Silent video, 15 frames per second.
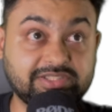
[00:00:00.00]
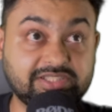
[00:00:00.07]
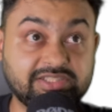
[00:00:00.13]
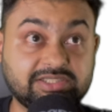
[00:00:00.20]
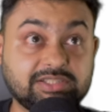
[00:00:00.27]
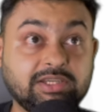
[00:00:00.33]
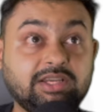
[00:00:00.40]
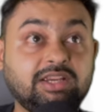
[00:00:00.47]

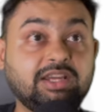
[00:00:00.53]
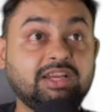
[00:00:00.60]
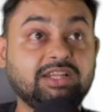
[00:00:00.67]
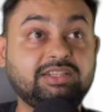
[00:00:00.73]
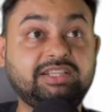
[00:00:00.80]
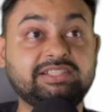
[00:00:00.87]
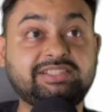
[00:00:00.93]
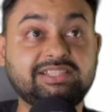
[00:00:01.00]
is,
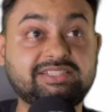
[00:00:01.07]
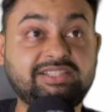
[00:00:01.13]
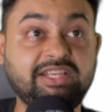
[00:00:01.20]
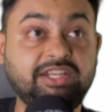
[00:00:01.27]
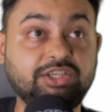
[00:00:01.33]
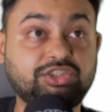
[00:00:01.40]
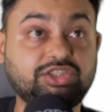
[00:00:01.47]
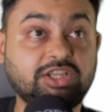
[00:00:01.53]
this is the
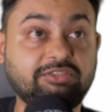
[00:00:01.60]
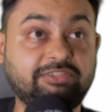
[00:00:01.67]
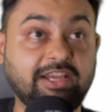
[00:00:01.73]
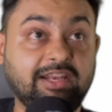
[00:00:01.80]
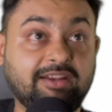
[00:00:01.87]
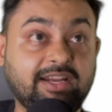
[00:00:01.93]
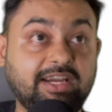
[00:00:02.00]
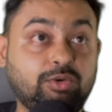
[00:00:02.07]
initial
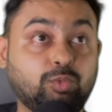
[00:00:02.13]
file, right?